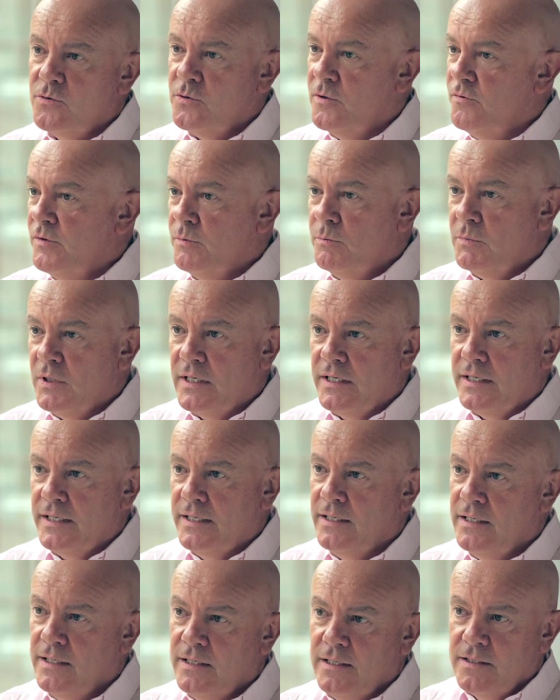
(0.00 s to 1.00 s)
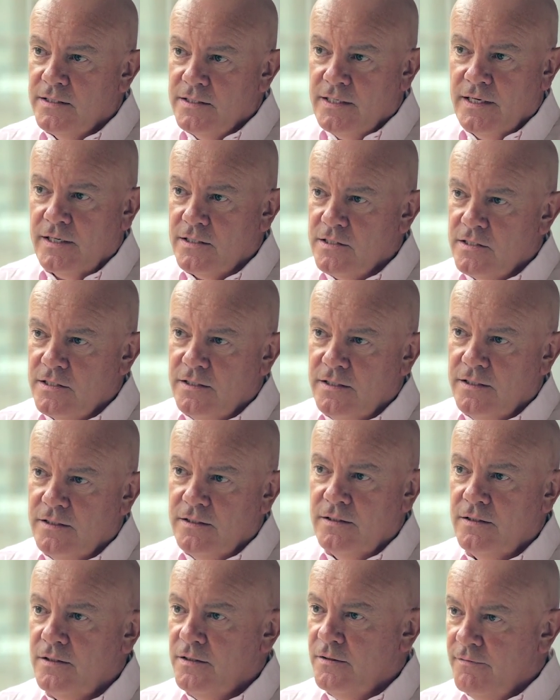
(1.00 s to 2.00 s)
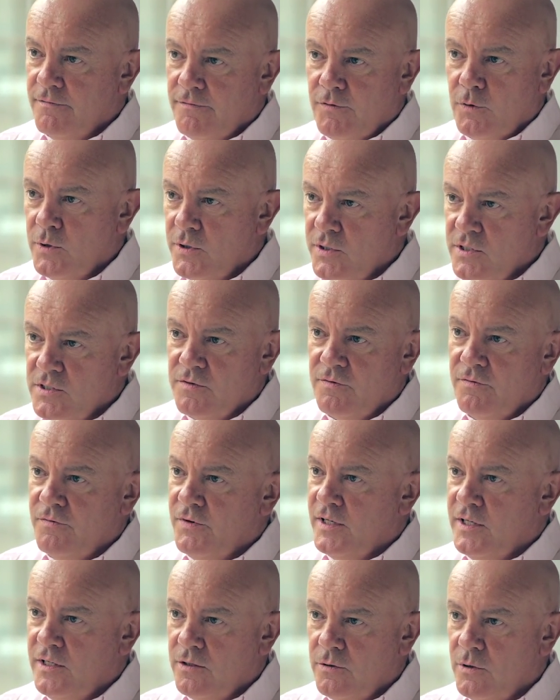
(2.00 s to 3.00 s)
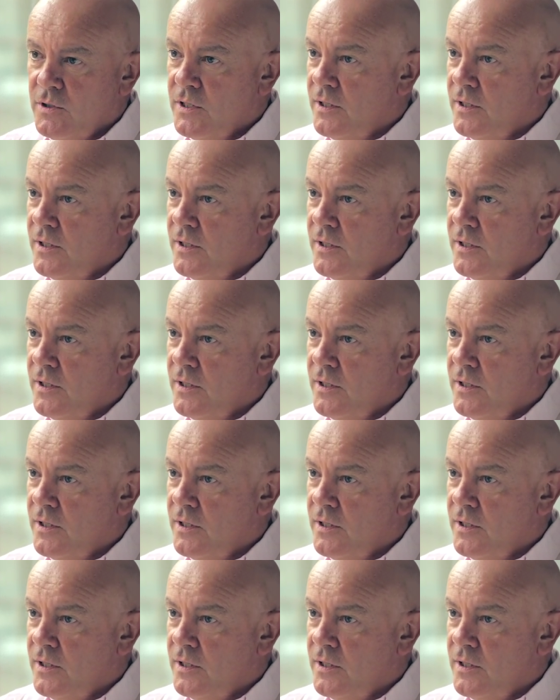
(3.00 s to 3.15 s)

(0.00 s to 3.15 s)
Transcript: driven by texting, voice, video,